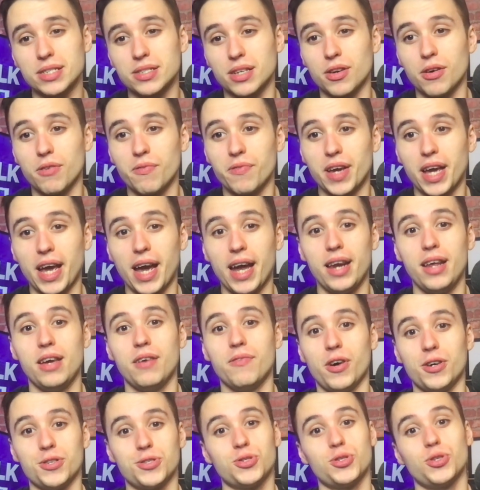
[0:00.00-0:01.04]
I don't think any of
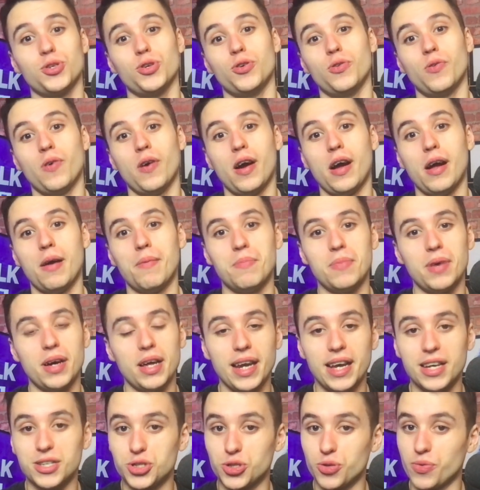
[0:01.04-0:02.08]
us do,
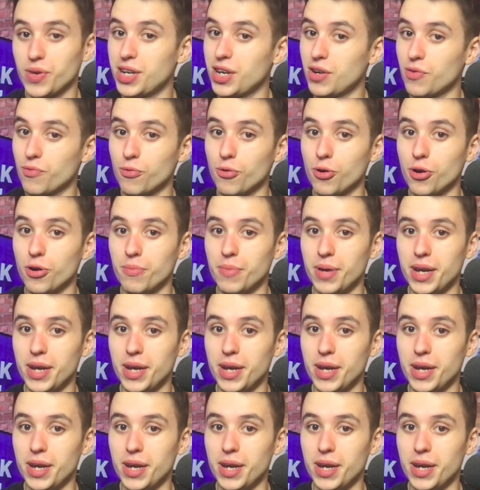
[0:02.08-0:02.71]
unless you're in the room,